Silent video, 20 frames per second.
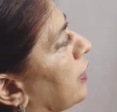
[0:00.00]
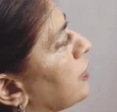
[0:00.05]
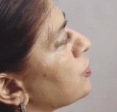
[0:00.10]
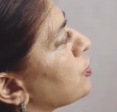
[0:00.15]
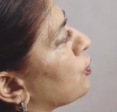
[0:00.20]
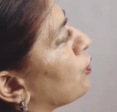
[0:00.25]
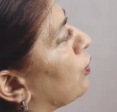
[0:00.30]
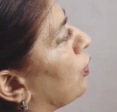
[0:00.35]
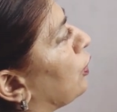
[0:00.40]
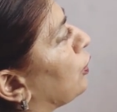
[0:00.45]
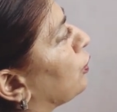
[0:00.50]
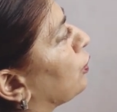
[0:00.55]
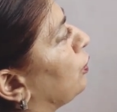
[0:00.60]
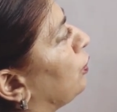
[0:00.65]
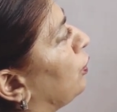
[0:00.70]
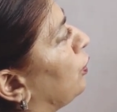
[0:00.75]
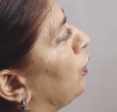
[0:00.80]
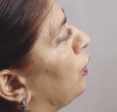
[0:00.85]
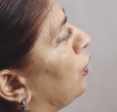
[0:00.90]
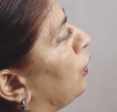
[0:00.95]
is equal to
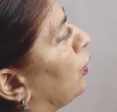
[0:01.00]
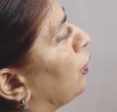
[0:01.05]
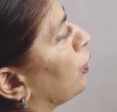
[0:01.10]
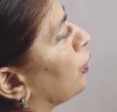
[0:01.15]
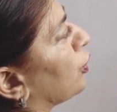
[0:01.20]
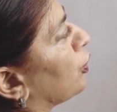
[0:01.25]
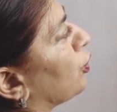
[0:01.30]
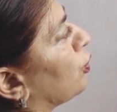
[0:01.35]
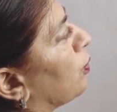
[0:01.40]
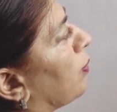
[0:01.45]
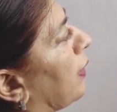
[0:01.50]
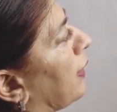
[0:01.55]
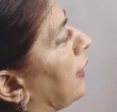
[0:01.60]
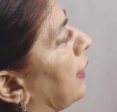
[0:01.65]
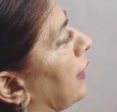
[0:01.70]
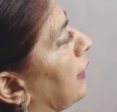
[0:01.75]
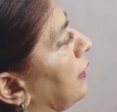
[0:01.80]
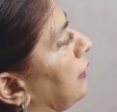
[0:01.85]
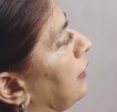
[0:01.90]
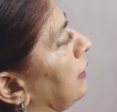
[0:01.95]
Q by
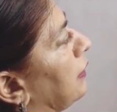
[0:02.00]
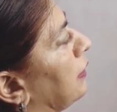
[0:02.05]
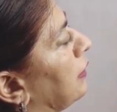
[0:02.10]
L.